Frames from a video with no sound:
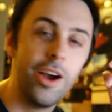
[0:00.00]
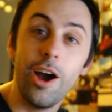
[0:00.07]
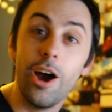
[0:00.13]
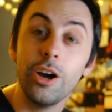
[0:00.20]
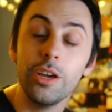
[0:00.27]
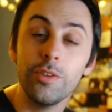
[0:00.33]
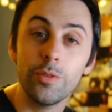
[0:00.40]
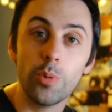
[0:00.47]

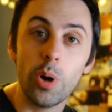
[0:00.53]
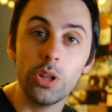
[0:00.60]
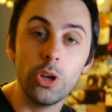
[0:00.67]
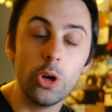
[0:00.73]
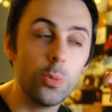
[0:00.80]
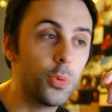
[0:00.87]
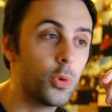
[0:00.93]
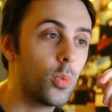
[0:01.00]
Hi everyone,
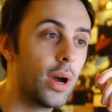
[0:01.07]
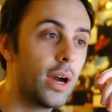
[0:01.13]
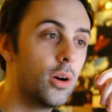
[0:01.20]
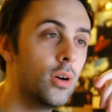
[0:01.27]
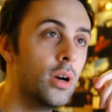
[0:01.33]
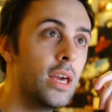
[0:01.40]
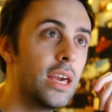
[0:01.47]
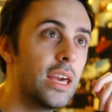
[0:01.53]
hope you're
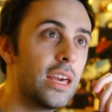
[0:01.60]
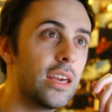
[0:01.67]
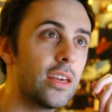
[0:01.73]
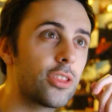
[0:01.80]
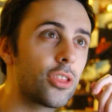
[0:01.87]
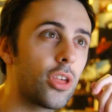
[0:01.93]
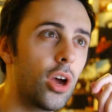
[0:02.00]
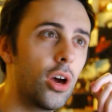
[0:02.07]
well.
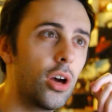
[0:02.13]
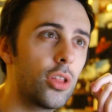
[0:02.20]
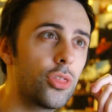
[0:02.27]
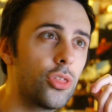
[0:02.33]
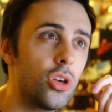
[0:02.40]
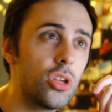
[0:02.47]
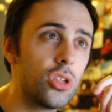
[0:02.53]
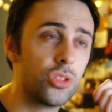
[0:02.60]
It's
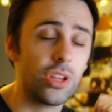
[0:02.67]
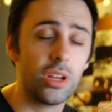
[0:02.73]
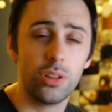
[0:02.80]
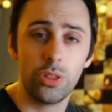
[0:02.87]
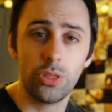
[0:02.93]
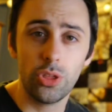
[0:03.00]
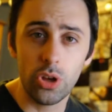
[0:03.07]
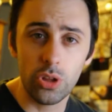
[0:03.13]
Thursday
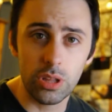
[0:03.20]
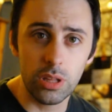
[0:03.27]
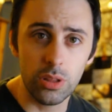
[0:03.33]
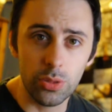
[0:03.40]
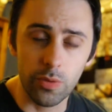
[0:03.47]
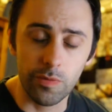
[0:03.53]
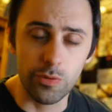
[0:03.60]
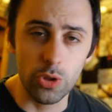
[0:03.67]
the
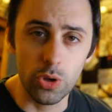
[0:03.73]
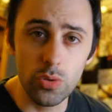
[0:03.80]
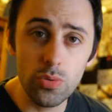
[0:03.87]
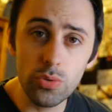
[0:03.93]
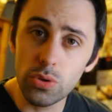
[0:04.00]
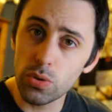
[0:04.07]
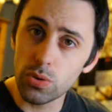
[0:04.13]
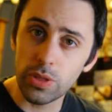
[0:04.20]
13th of
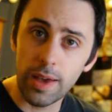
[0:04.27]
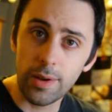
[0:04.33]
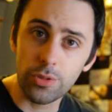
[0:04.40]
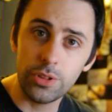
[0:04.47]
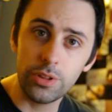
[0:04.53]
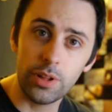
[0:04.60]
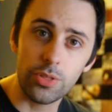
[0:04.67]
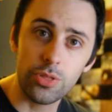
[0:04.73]
June
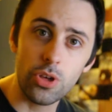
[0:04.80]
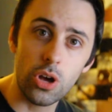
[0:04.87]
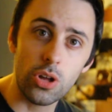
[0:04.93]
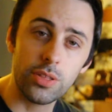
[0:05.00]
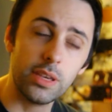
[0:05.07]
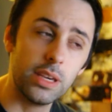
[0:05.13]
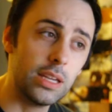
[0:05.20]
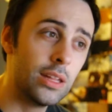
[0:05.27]

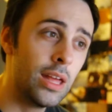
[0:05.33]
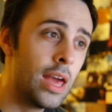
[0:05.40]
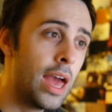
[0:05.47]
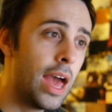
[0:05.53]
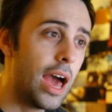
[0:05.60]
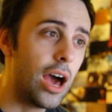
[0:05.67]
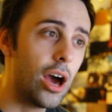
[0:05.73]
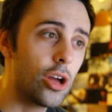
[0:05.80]
2013.
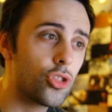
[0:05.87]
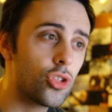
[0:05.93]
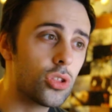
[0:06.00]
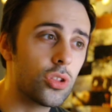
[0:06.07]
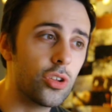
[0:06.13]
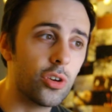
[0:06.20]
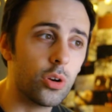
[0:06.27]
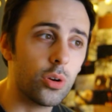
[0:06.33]

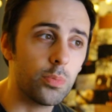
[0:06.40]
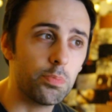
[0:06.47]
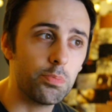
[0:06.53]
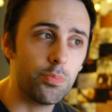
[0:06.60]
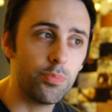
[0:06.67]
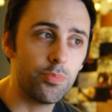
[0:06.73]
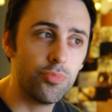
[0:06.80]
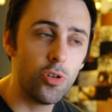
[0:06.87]

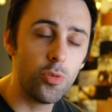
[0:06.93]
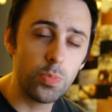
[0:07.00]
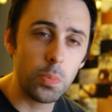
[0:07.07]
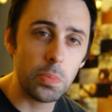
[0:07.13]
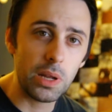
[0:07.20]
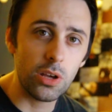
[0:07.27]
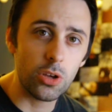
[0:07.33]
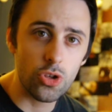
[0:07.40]

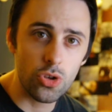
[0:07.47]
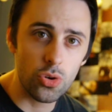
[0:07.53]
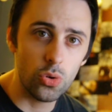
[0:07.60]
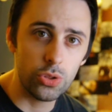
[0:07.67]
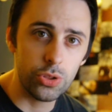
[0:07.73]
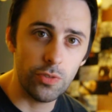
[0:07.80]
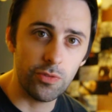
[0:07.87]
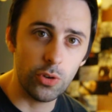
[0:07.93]
Probably a
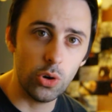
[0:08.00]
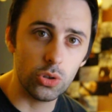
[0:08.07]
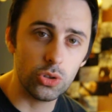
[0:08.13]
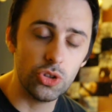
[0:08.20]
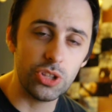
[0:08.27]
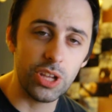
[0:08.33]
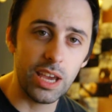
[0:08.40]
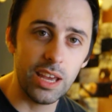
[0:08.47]
shorter vlog
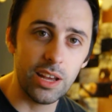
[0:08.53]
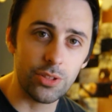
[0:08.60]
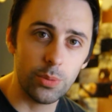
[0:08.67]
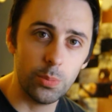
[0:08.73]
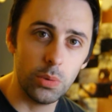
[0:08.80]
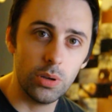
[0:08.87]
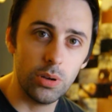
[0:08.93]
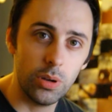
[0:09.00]
today as
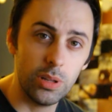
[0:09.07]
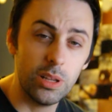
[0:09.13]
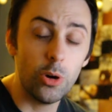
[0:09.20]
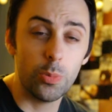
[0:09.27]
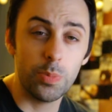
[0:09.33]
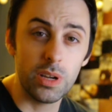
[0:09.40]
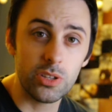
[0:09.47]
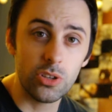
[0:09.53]
I'm a
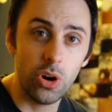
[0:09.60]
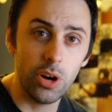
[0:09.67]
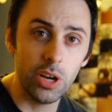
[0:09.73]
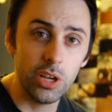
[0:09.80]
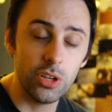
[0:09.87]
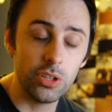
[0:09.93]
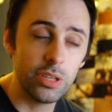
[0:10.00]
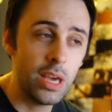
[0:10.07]
little bit
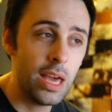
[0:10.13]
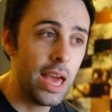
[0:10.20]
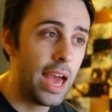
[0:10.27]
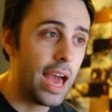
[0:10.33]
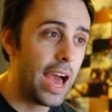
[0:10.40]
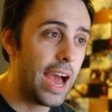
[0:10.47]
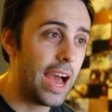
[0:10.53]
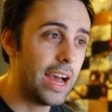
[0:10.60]
tired
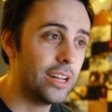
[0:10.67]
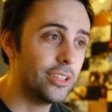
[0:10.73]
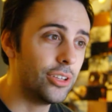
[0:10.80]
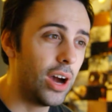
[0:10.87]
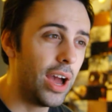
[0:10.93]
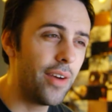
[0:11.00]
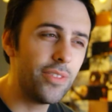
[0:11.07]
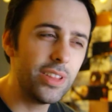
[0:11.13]
and
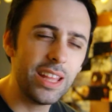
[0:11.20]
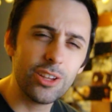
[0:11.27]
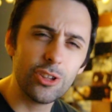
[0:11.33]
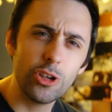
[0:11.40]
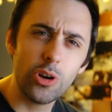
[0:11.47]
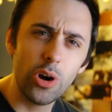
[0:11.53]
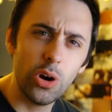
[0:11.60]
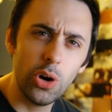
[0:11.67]
I haven't
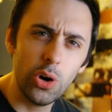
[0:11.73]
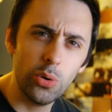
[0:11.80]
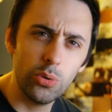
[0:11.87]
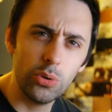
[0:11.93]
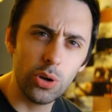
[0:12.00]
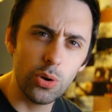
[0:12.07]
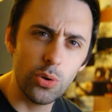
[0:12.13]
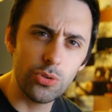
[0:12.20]
actually got a
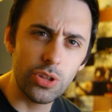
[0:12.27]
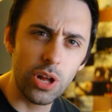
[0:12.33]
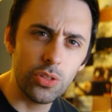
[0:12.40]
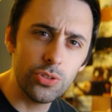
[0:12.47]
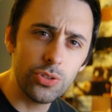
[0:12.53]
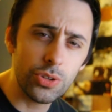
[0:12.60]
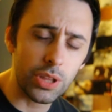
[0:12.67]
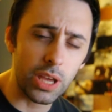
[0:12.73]
whole load
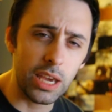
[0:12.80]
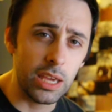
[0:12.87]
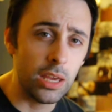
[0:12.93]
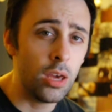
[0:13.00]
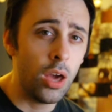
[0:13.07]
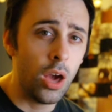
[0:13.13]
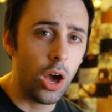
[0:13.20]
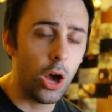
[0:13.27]
done today.
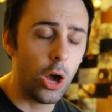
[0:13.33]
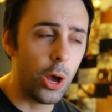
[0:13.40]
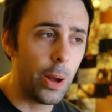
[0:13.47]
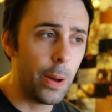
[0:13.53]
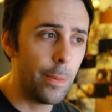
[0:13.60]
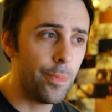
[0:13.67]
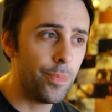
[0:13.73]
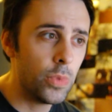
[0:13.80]

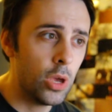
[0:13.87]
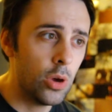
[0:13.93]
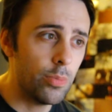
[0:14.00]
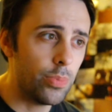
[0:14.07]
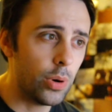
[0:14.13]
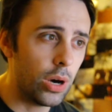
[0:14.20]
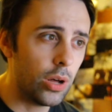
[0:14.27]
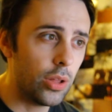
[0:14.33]

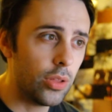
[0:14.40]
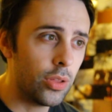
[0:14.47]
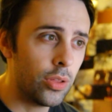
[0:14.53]
But